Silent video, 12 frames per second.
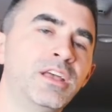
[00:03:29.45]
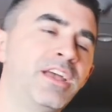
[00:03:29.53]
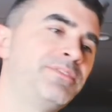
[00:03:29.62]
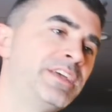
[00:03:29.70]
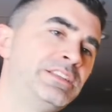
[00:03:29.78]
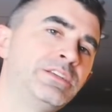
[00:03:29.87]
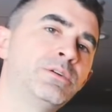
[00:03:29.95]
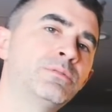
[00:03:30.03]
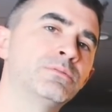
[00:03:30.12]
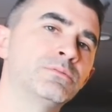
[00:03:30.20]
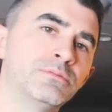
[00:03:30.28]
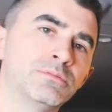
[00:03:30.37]
If they
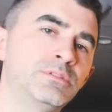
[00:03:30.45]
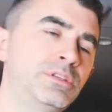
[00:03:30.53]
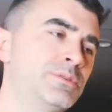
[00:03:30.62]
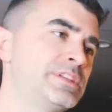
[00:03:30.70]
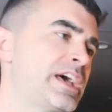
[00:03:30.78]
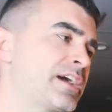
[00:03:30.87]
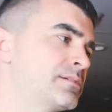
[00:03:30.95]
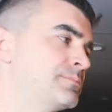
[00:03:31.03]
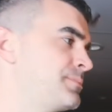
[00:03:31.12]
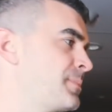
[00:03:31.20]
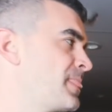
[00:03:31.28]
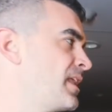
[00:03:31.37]
do, you attack them.
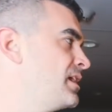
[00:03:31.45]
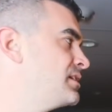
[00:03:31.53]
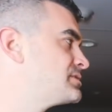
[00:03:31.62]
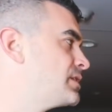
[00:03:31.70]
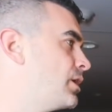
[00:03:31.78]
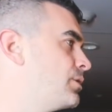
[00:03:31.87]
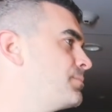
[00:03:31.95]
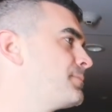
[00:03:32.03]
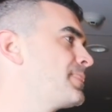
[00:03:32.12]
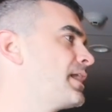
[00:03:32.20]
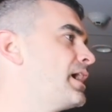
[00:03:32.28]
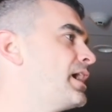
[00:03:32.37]
So
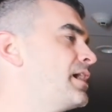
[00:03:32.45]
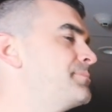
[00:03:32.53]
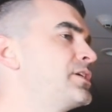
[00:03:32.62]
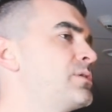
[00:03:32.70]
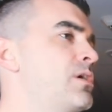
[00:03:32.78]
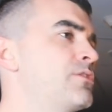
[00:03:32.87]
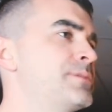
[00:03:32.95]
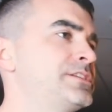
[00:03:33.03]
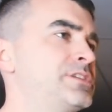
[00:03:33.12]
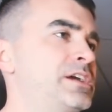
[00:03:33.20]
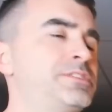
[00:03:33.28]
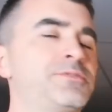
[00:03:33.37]
I'm going to go over my
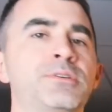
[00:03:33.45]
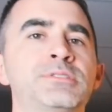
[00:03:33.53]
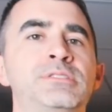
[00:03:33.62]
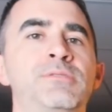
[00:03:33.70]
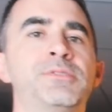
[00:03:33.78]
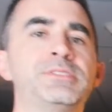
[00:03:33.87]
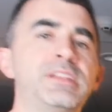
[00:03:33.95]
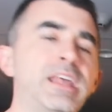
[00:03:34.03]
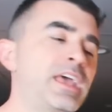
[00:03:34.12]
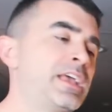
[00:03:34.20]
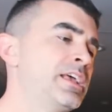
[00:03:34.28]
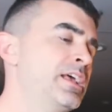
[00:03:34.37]
trades for
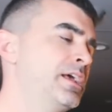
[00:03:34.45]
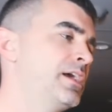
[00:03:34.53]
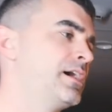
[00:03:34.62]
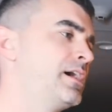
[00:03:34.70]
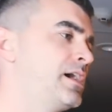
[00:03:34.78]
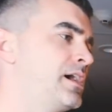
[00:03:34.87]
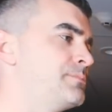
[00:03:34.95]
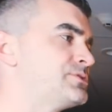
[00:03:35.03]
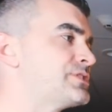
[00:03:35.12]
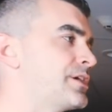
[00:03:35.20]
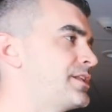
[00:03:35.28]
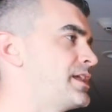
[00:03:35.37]
today.
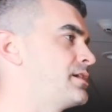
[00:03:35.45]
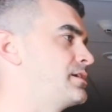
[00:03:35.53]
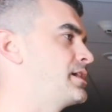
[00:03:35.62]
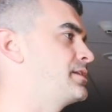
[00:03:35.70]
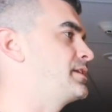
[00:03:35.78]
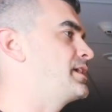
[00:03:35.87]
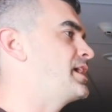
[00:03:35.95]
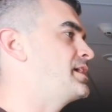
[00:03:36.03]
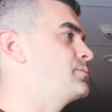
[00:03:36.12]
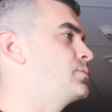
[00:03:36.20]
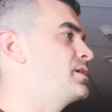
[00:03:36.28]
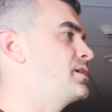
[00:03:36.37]
Started out of the
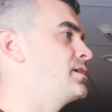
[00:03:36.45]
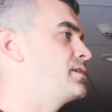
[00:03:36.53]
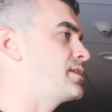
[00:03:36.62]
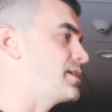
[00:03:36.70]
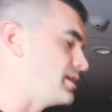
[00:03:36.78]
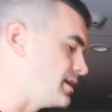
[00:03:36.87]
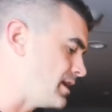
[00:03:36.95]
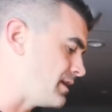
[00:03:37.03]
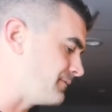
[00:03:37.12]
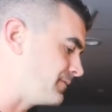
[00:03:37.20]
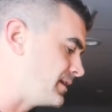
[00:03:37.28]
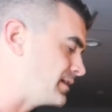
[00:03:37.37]
gate with
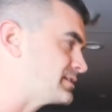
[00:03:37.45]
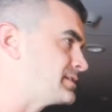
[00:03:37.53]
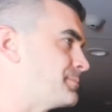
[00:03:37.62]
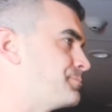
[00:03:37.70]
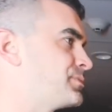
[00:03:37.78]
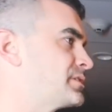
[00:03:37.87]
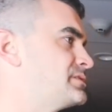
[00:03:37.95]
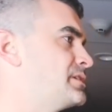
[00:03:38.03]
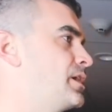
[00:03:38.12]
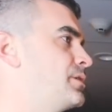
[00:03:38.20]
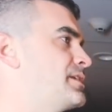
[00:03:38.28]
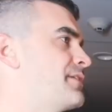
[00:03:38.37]
Netflix.
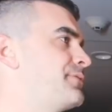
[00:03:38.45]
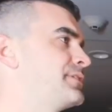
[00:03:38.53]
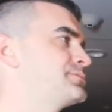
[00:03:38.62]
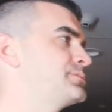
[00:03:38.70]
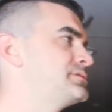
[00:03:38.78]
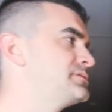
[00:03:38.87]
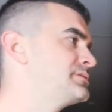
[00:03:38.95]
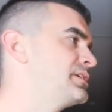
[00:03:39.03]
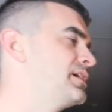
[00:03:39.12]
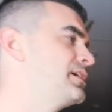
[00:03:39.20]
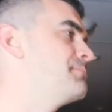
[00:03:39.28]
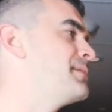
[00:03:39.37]
So Netflix was
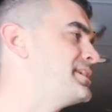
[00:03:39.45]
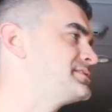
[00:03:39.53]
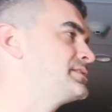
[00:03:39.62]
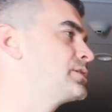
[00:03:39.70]
amazing.